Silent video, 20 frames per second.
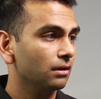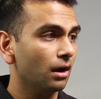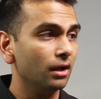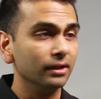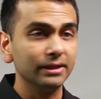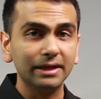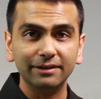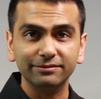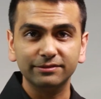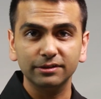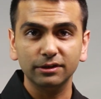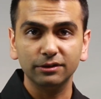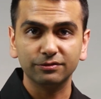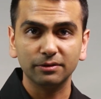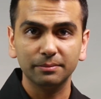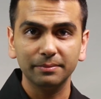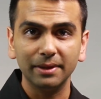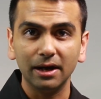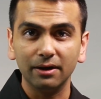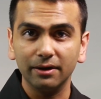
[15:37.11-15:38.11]
All you have to do
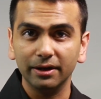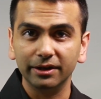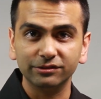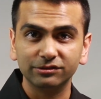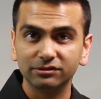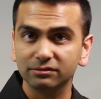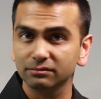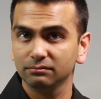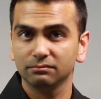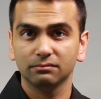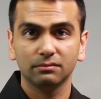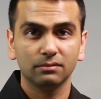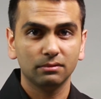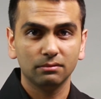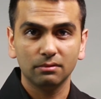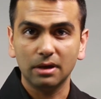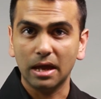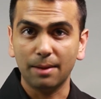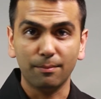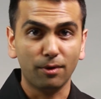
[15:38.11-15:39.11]
from there is
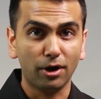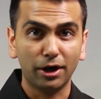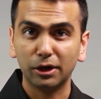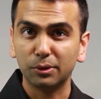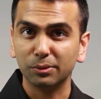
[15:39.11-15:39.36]
M R